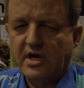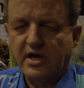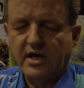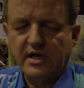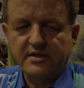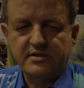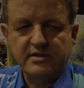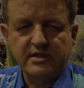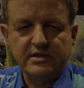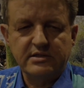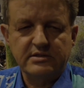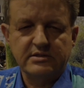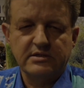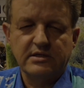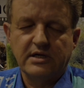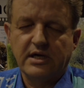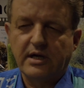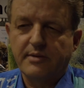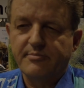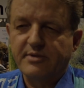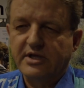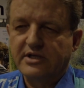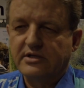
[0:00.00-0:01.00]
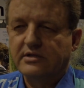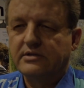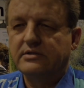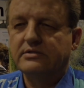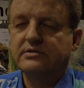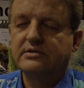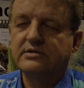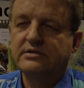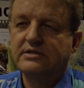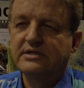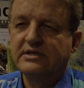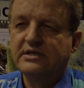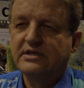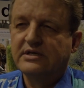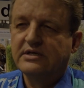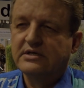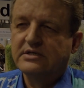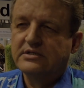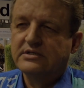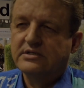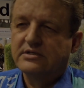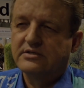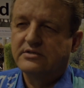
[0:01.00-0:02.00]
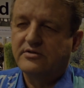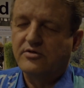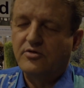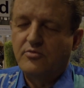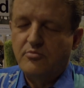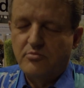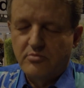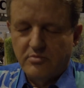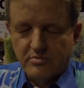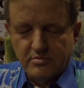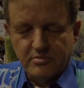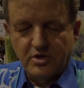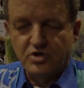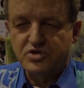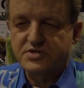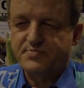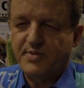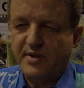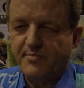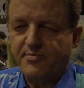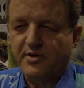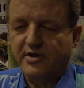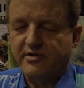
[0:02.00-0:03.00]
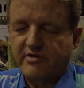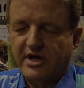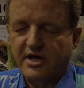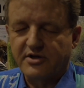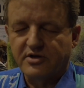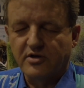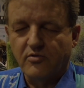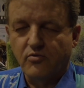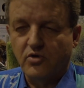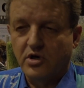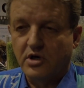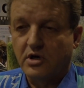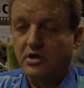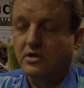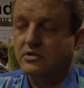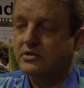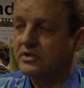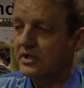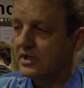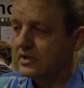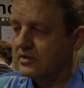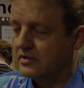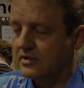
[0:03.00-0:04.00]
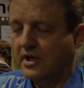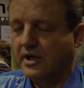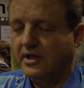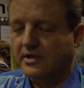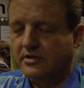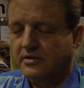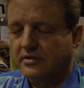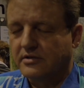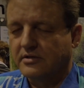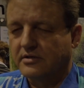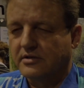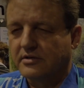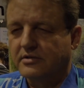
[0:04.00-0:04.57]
I mean, to most people around the world, and